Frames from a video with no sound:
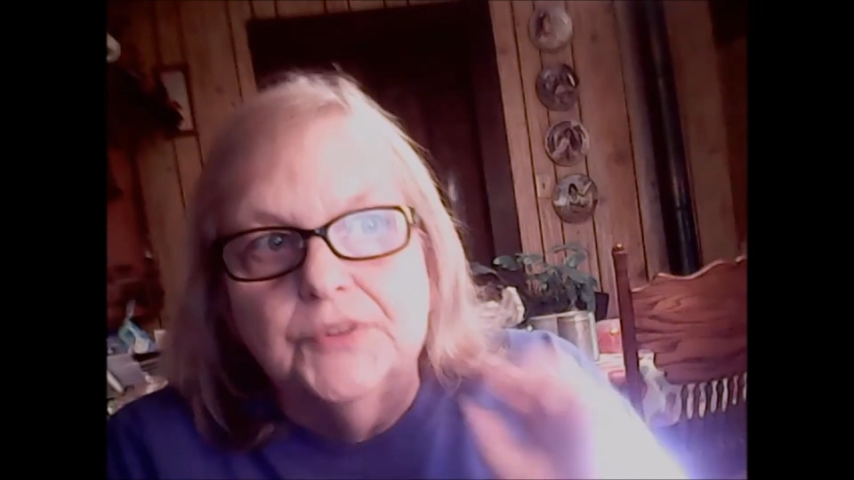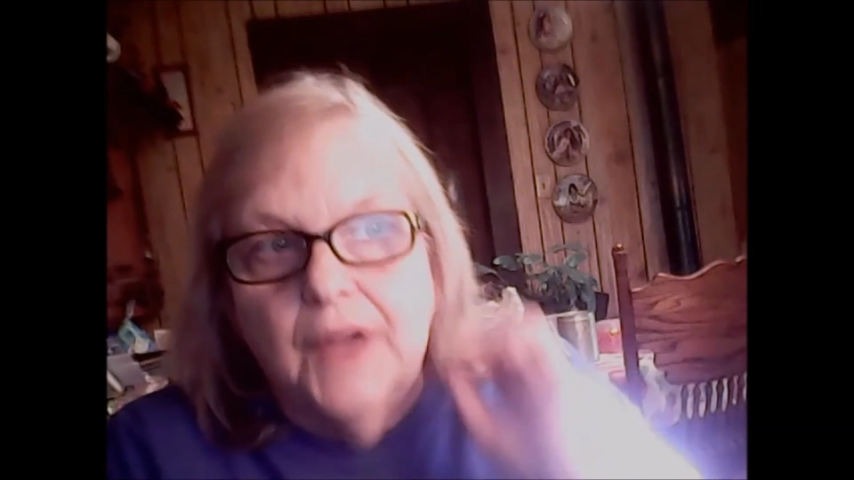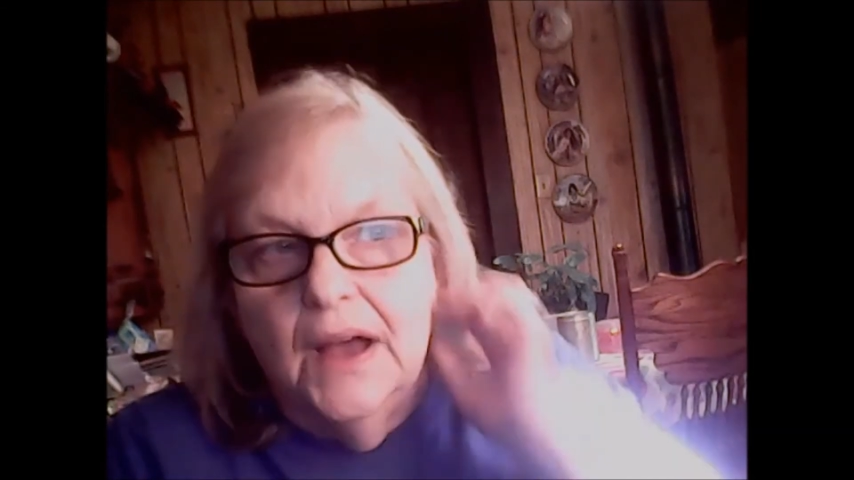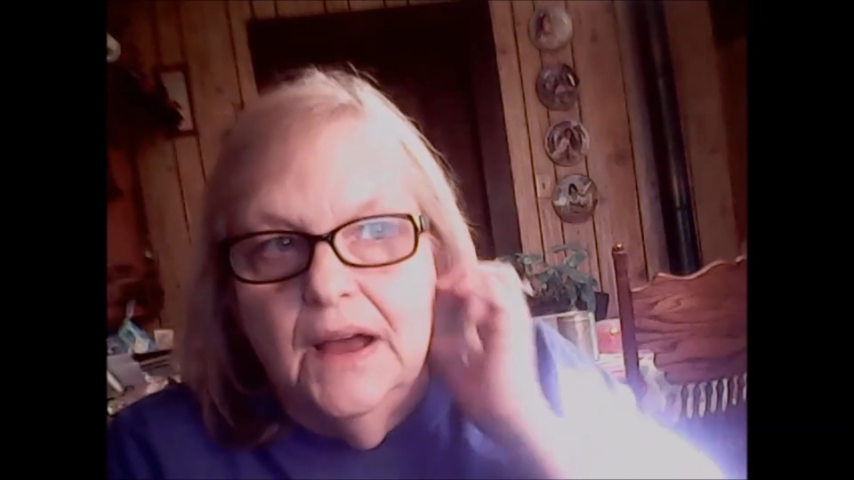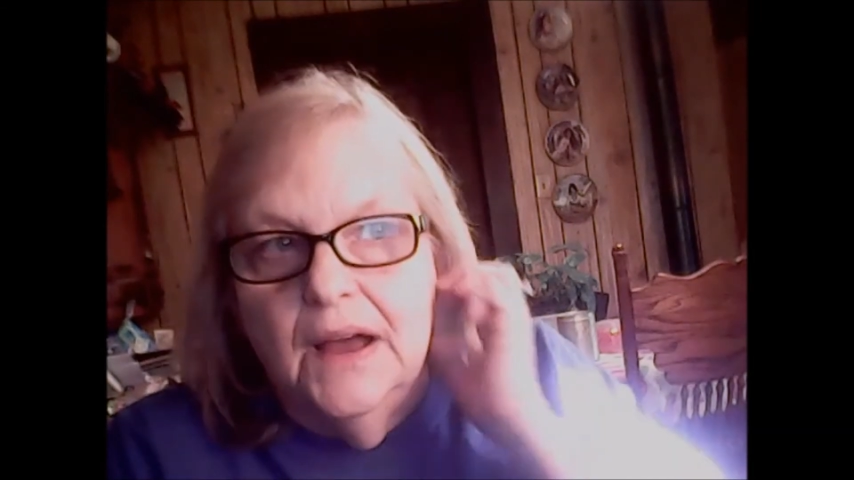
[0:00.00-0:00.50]

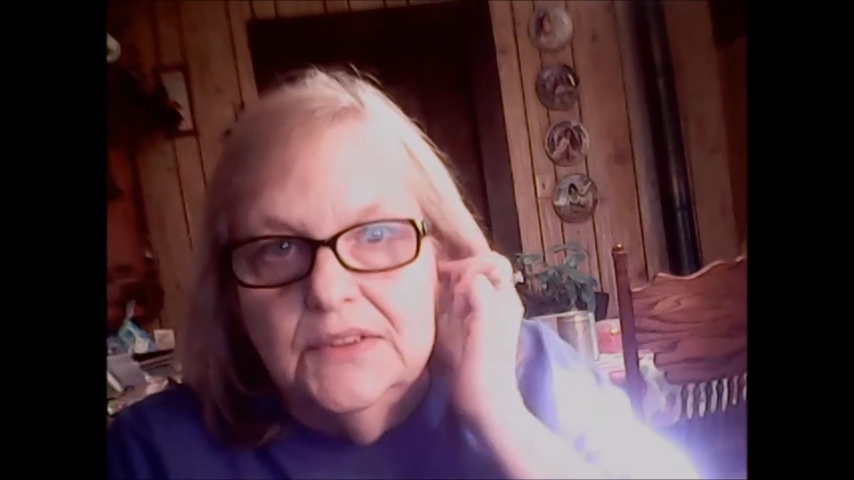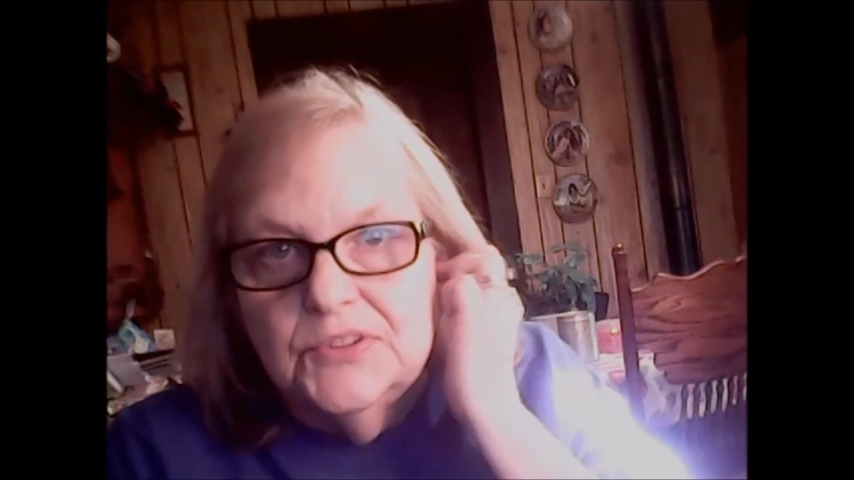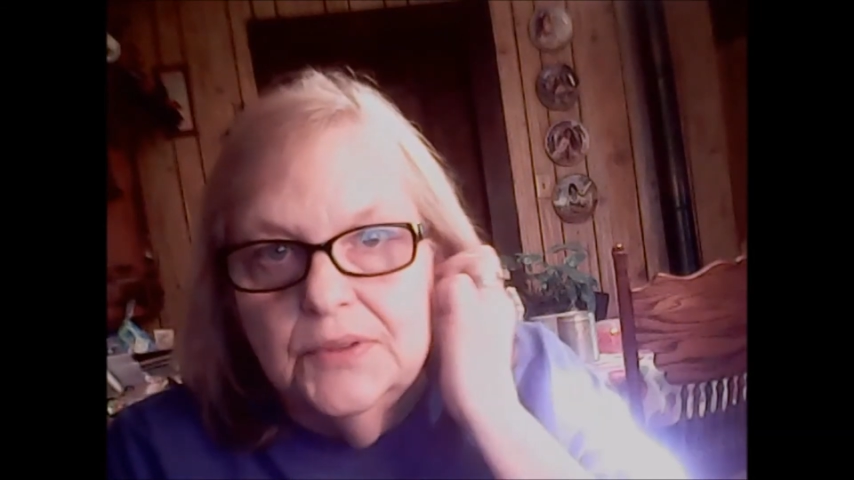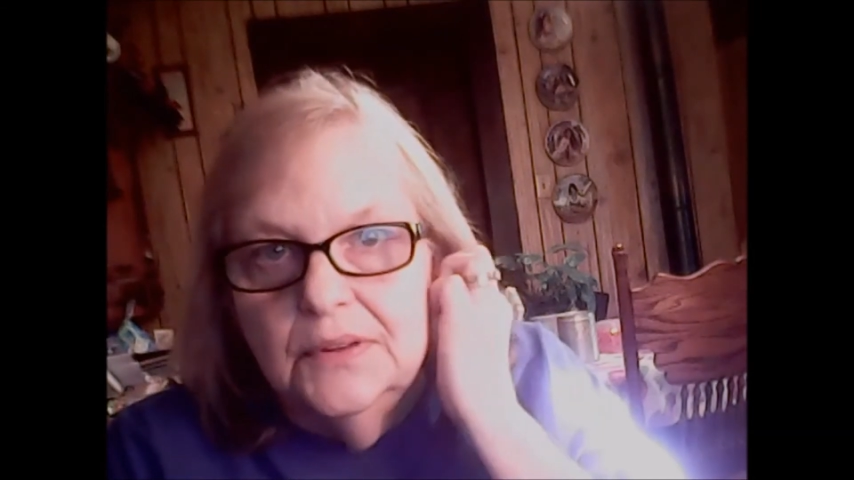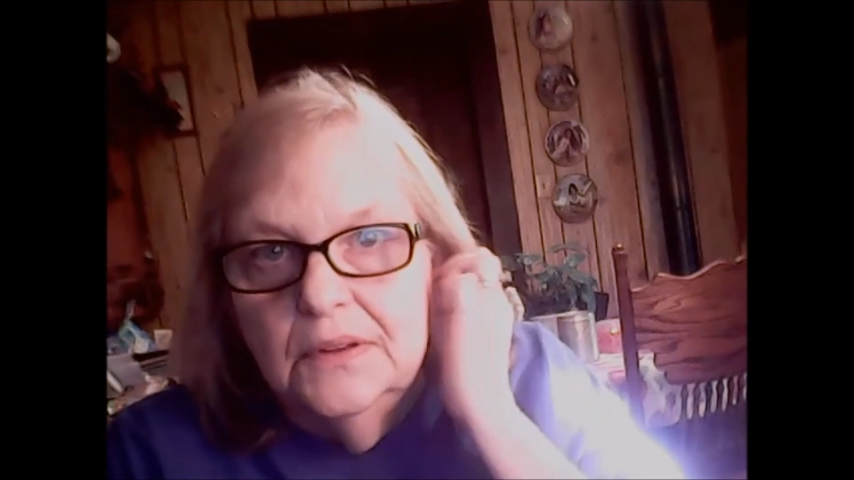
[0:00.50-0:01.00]
guys,
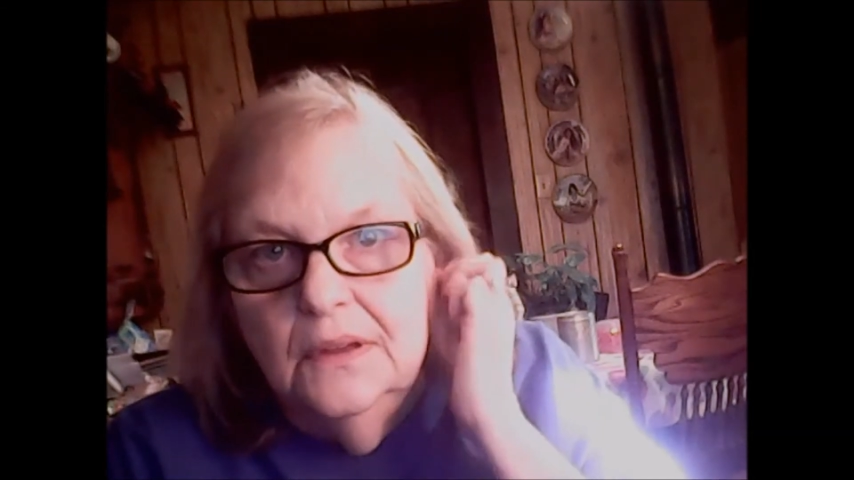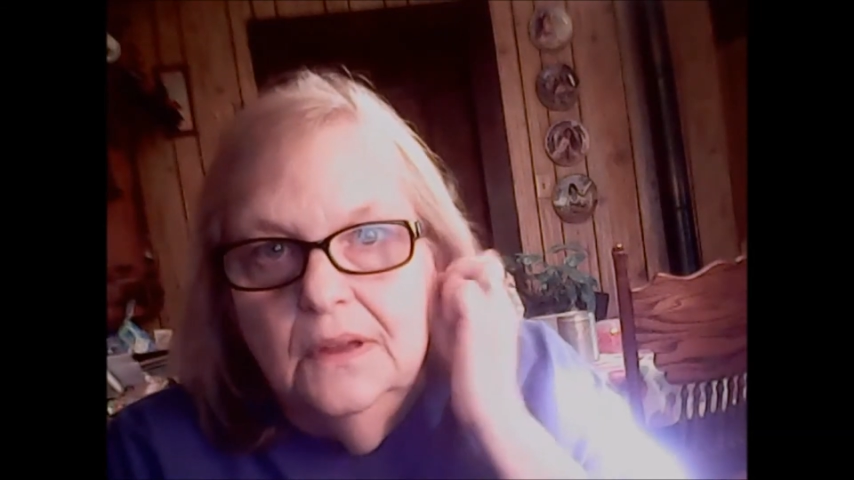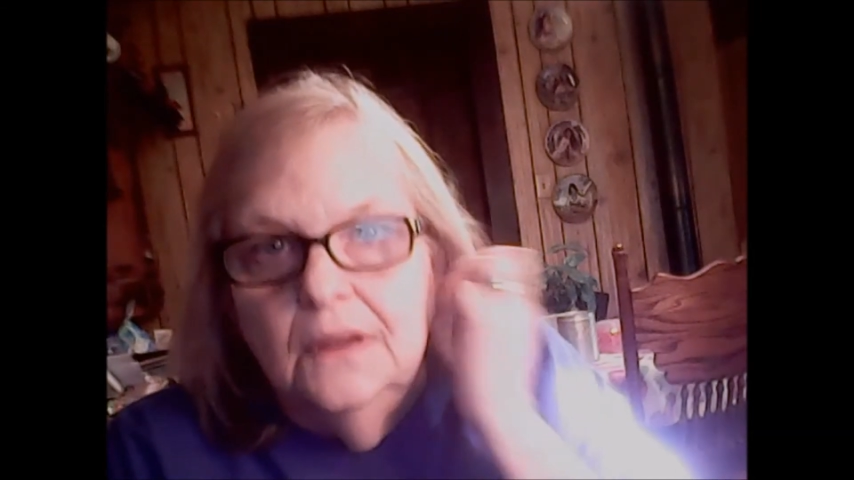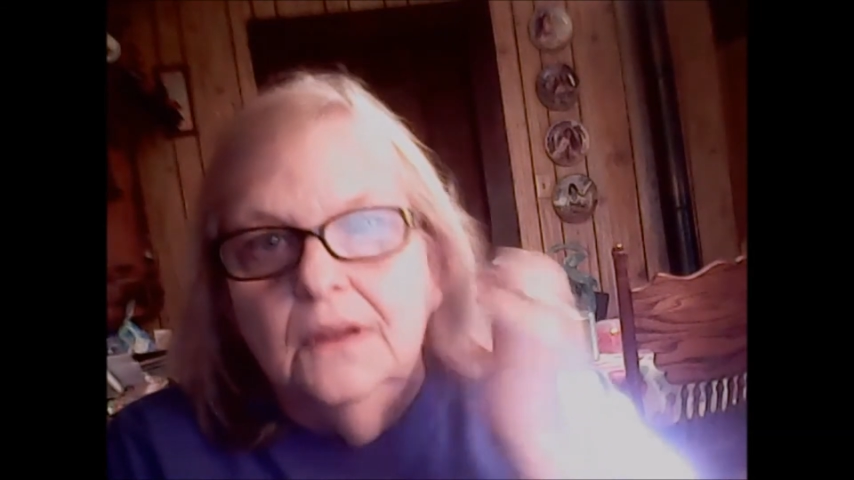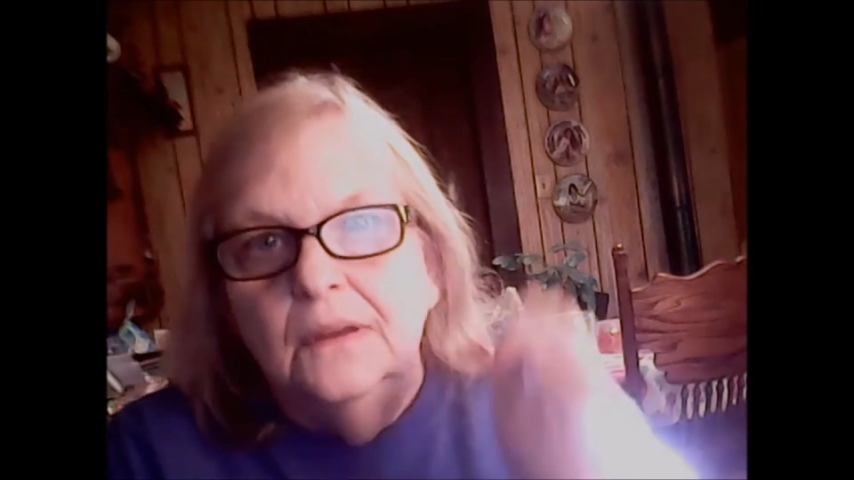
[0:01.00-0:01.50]

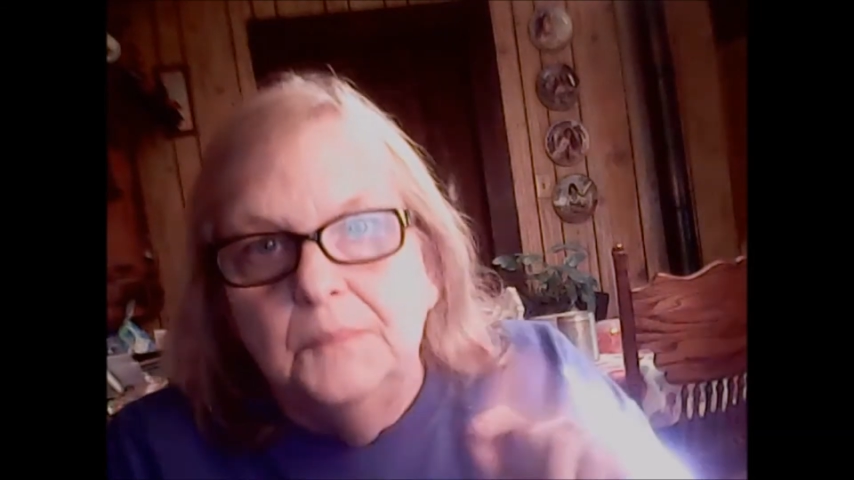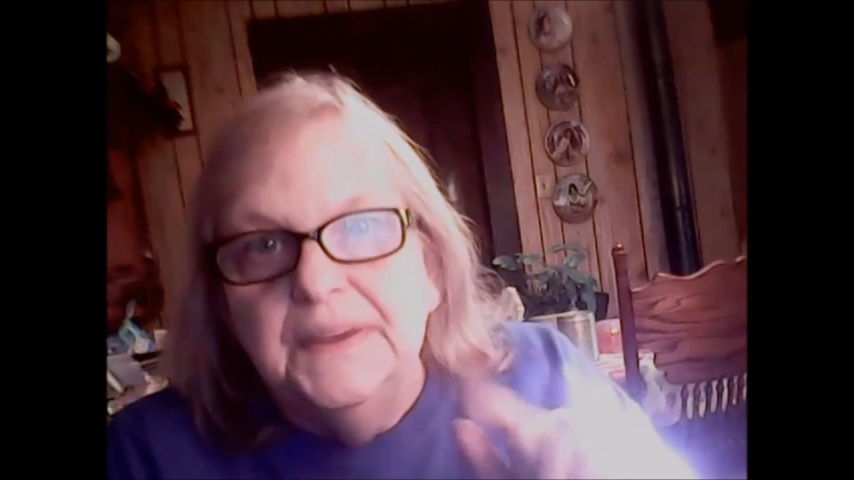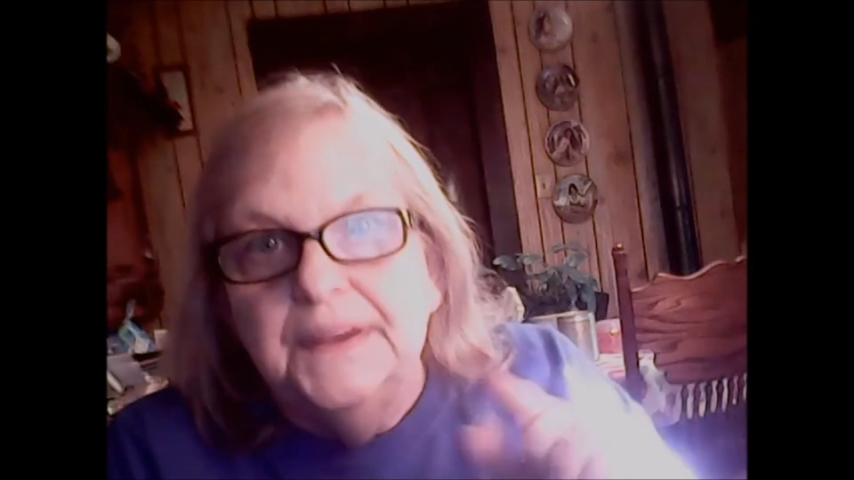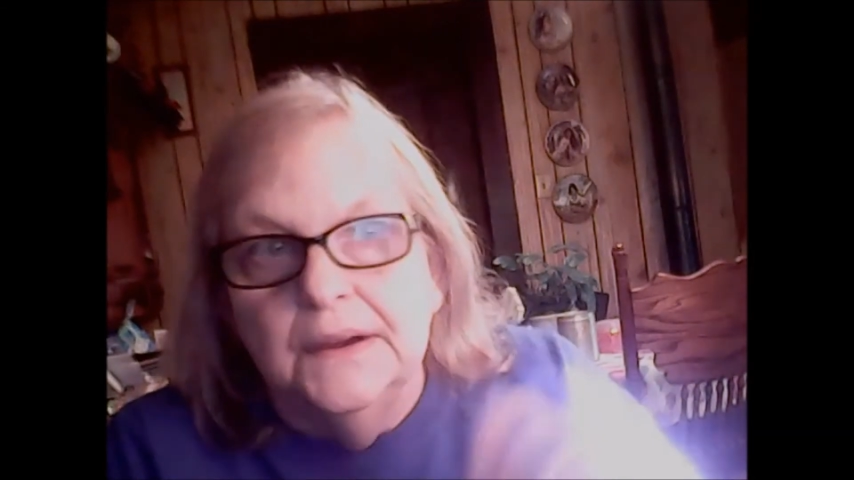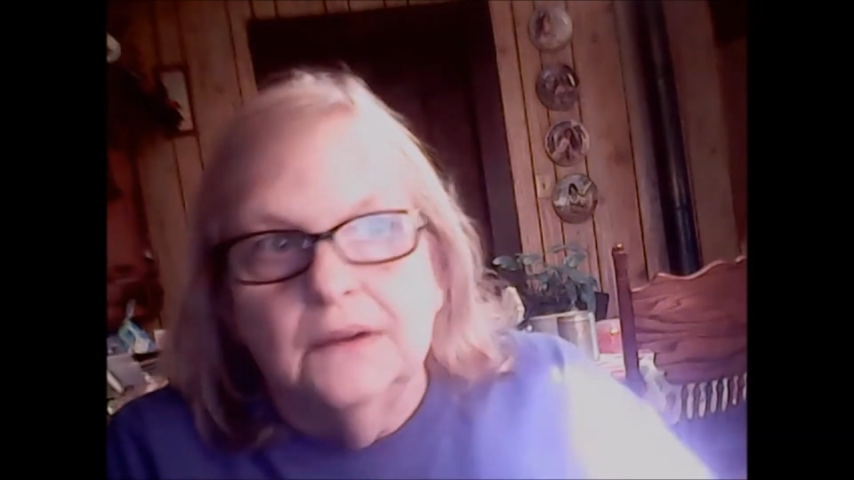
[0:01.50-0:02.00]
be
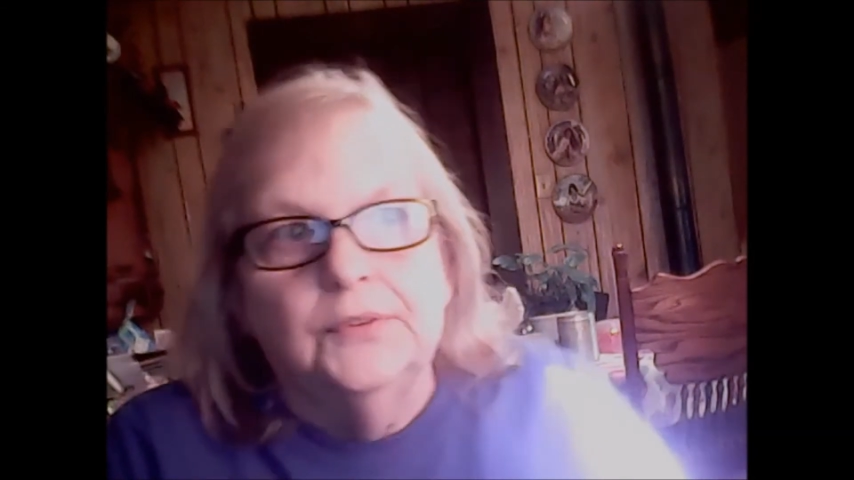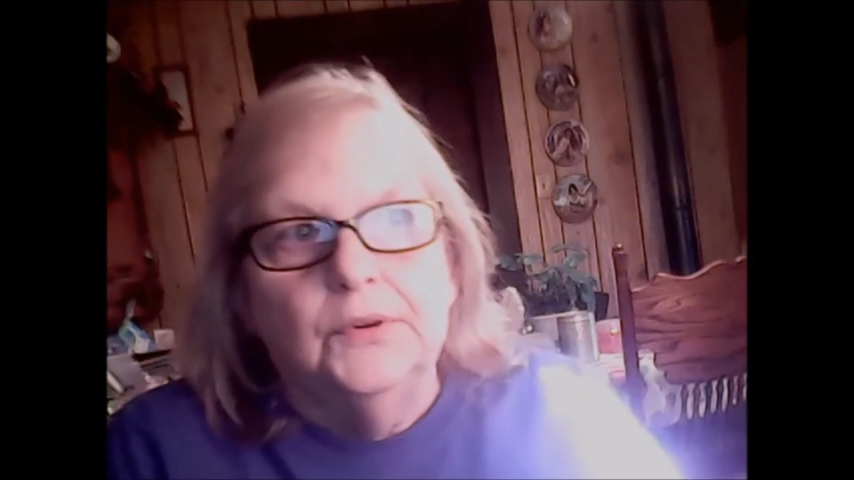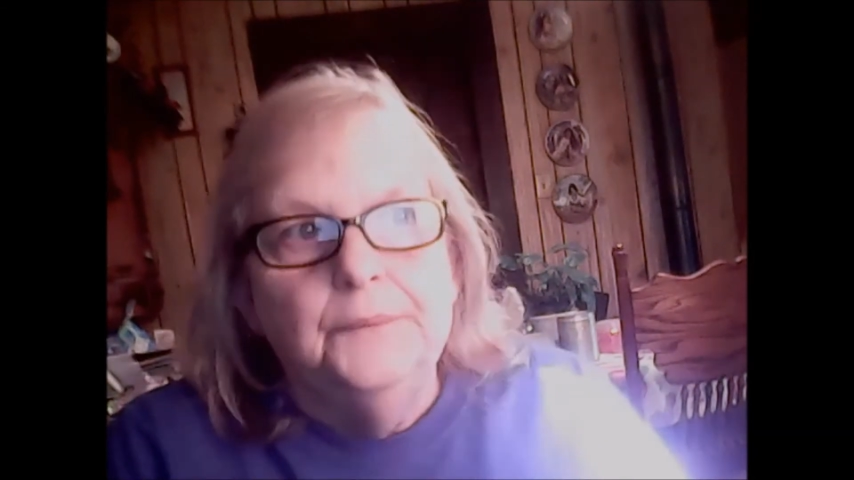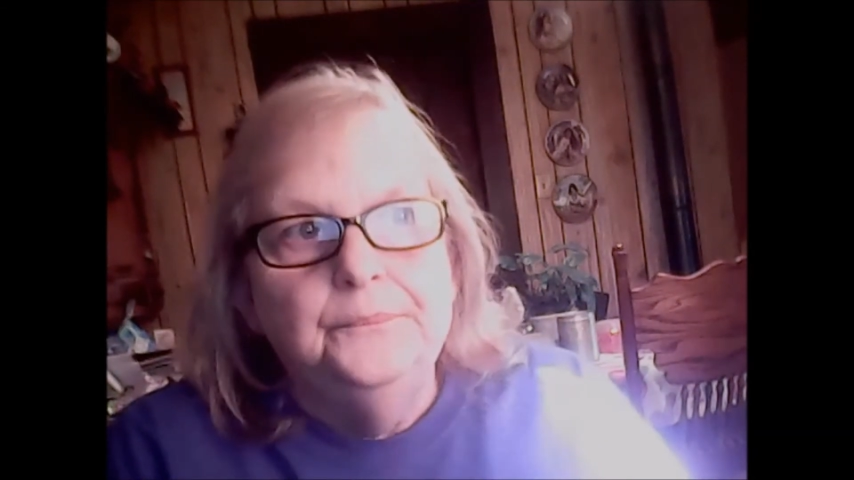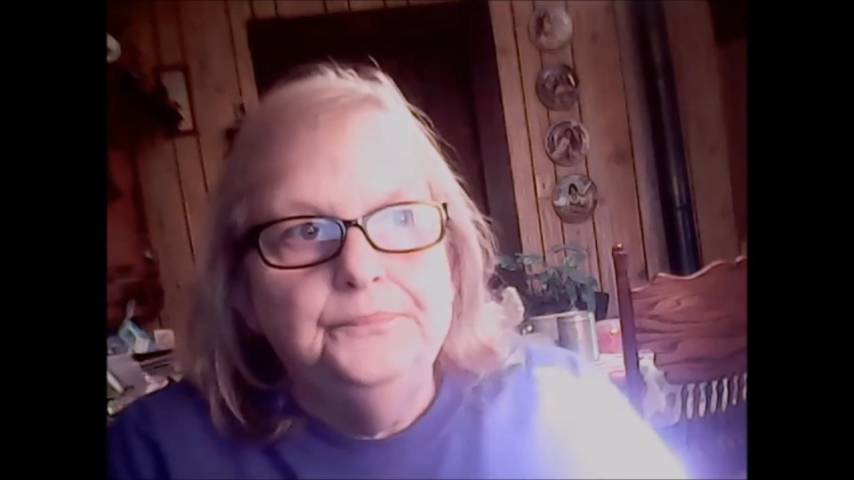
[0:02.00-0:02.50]
careful.